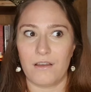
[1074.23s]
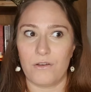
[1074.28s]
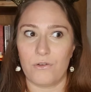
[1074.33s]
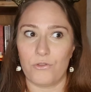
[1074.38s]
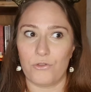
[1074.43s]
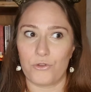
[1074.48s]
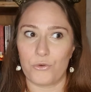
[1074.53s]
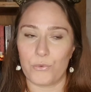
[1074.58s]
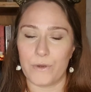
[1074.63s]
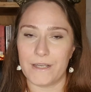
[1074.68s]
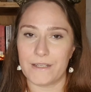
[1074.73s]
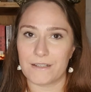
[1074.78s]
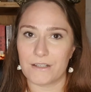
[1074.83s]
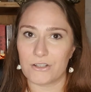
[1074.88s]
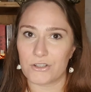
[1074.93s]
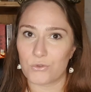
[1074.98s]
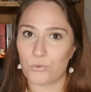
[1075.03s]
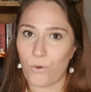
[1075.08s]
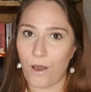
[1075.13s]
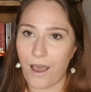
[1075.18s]
The
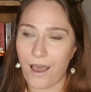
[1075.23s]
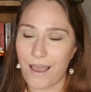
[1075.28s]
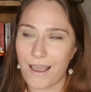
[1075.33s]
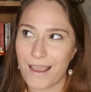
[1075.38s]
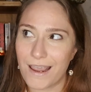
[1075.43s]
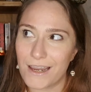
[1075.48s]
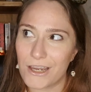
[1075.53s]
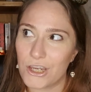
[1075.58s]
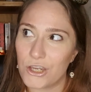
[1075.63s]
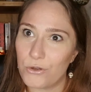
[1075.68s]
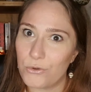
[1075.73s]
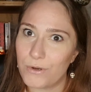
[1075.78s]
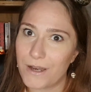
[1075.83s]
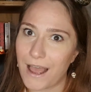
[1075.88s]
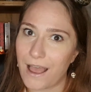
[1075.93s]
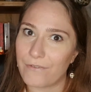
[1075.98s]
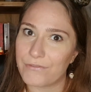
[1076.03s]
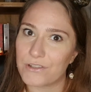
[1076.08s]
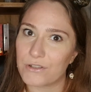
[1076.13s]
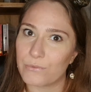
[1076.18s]
reasons why, you'd
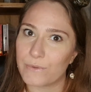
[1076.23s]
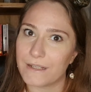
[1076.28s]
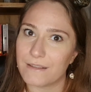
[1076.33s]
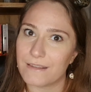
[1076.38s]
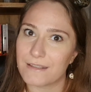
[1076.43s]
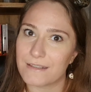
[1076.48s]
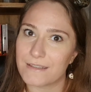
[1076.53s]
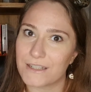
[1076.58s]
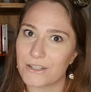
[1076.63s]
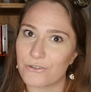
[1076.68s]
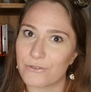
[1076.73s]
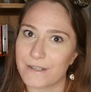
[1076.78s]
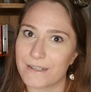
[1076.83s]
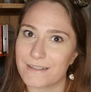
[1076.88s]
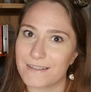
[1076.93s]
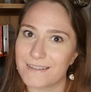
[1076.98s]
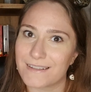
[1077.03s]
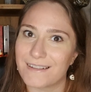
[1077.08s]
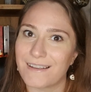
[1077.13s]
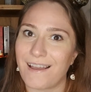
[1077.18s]
have to read the
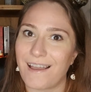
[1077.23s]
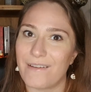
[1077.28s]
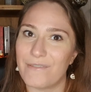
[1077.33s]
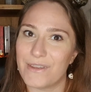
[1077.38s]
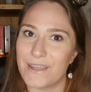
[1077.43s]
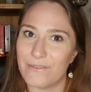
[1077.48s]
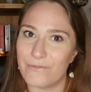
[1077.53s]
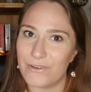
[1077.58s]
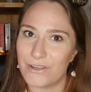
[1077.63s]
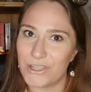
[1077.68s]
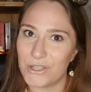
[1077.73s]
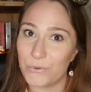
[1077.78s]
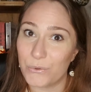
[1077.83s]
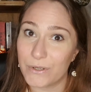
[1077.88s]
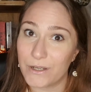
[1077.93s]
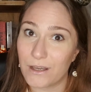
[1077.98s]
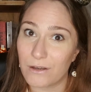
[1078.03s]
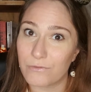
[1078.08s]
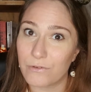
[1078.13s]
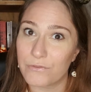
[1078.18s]
series. I've given you
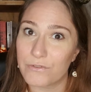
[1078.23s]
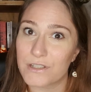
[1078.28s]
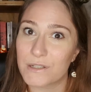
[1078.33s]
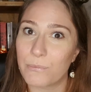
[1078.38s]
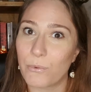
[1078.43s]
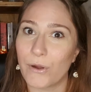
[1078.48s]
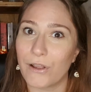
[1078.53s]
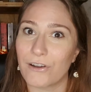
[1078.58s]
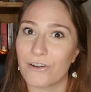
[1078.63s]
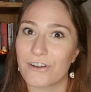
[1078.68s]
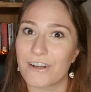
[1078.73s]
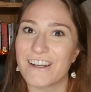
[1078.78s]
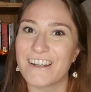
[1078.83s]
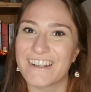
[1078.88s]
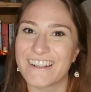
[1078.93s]
enough of a spoiler.